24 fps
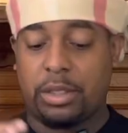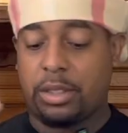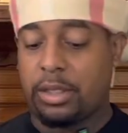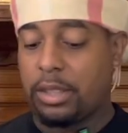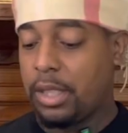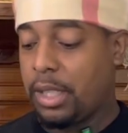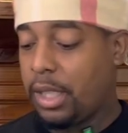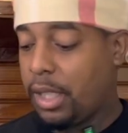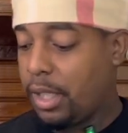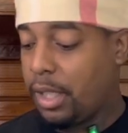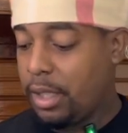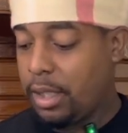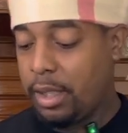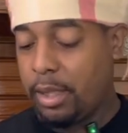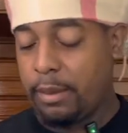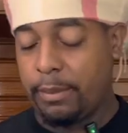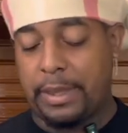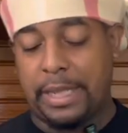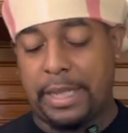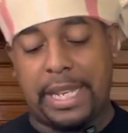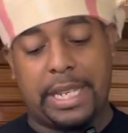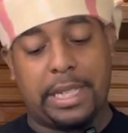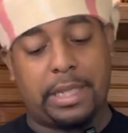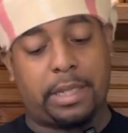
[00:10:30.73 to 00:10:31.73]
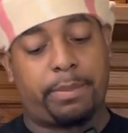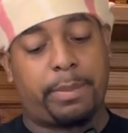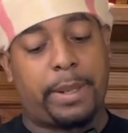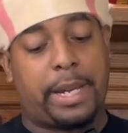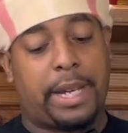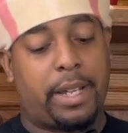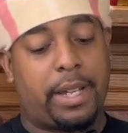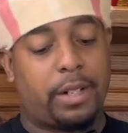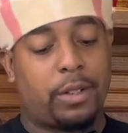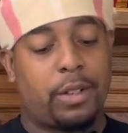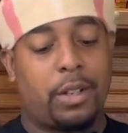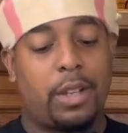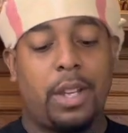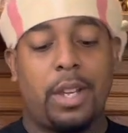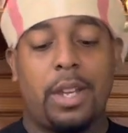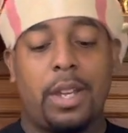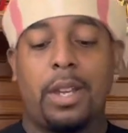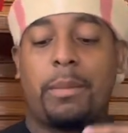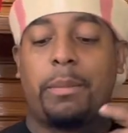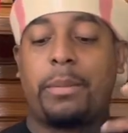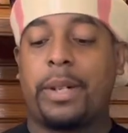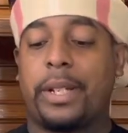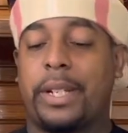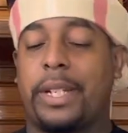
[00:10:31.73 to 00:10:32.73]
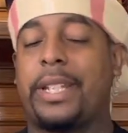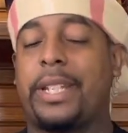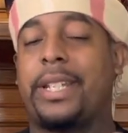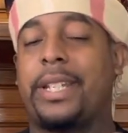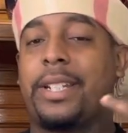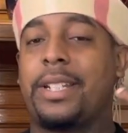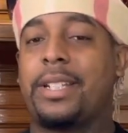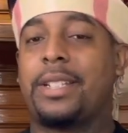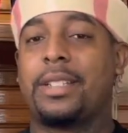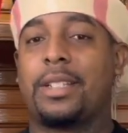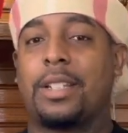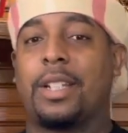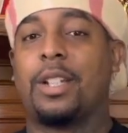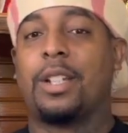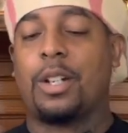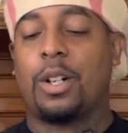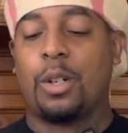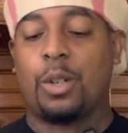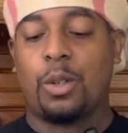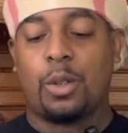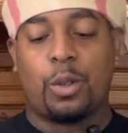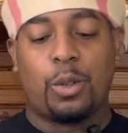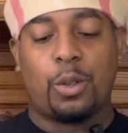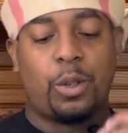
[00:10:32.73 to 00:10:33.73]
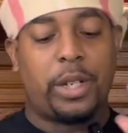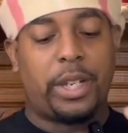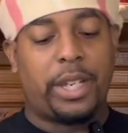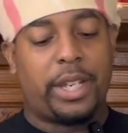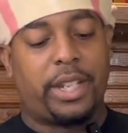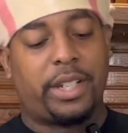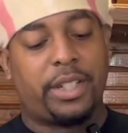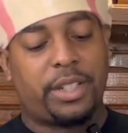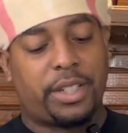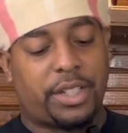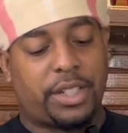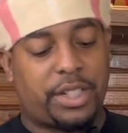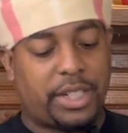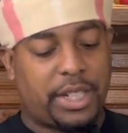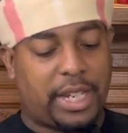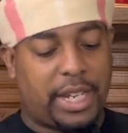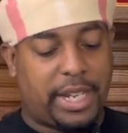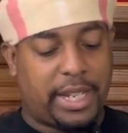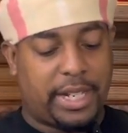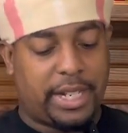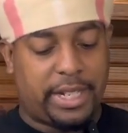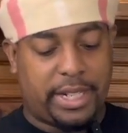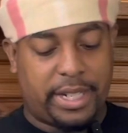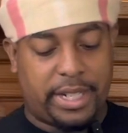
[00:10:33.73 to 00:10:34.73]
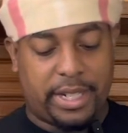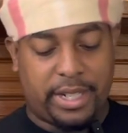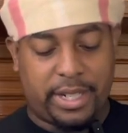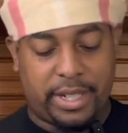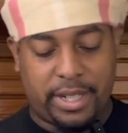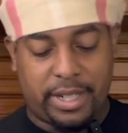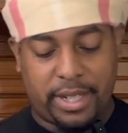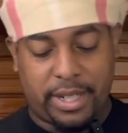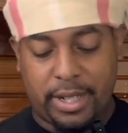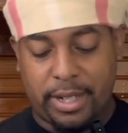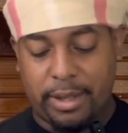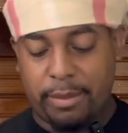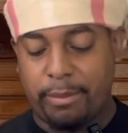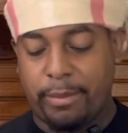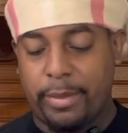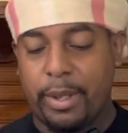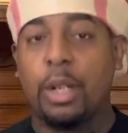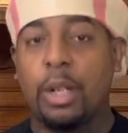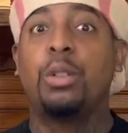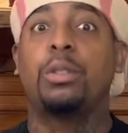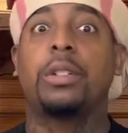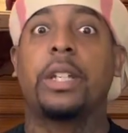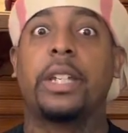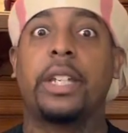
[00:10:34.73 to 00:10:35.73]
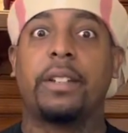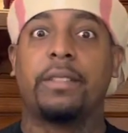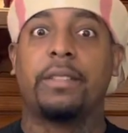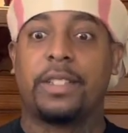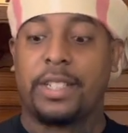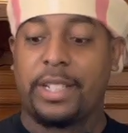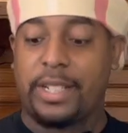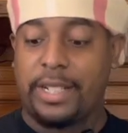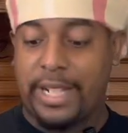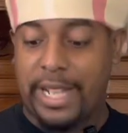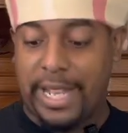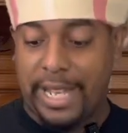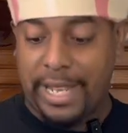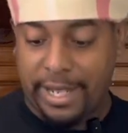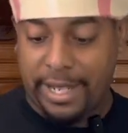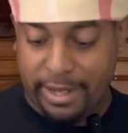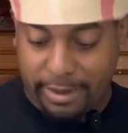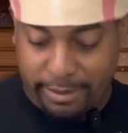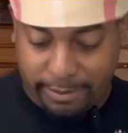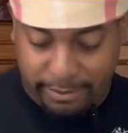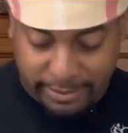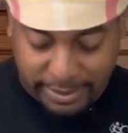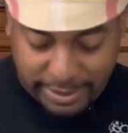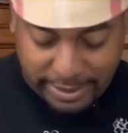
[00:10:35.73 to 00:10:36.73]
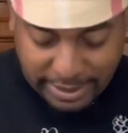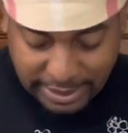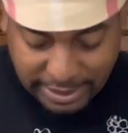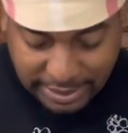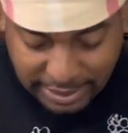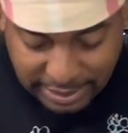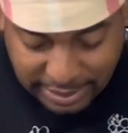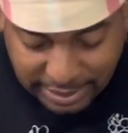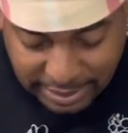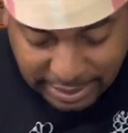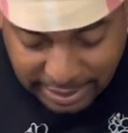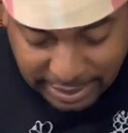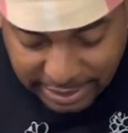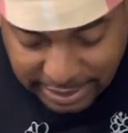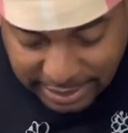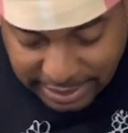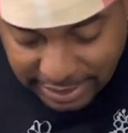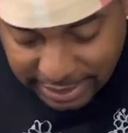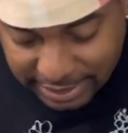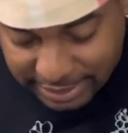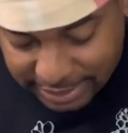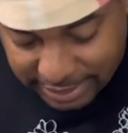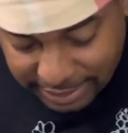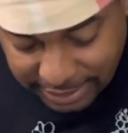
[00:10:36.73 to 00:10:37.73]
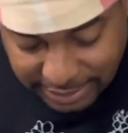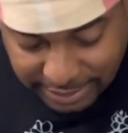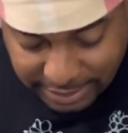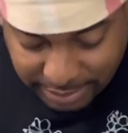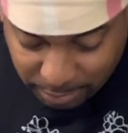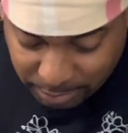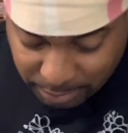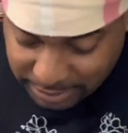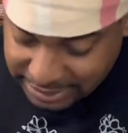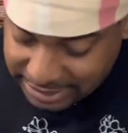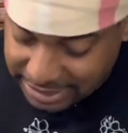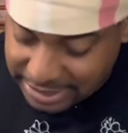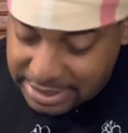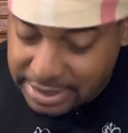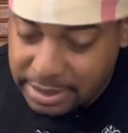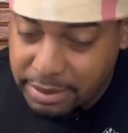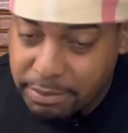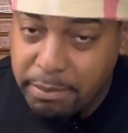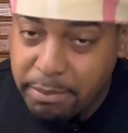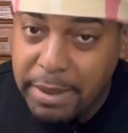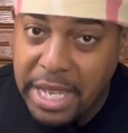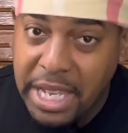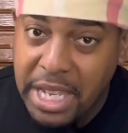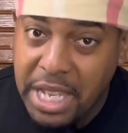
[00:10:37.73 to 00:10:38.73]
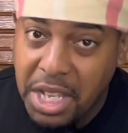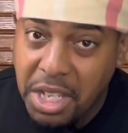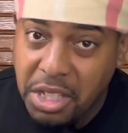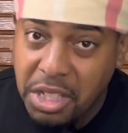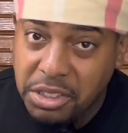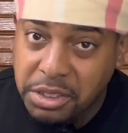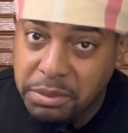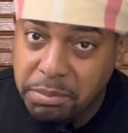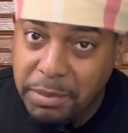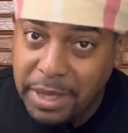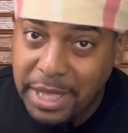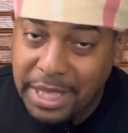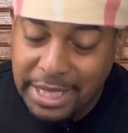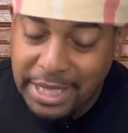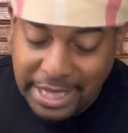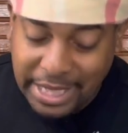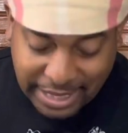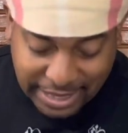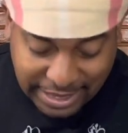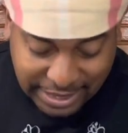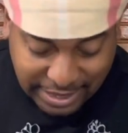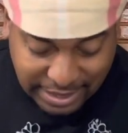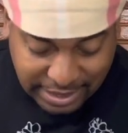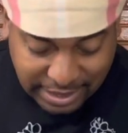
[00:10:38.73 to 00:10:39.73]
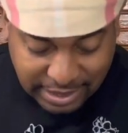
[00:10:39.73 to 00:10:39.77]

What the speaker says: as the last bottle, but it is gold and shiny. But who gives a damn? Let's see what that smell like.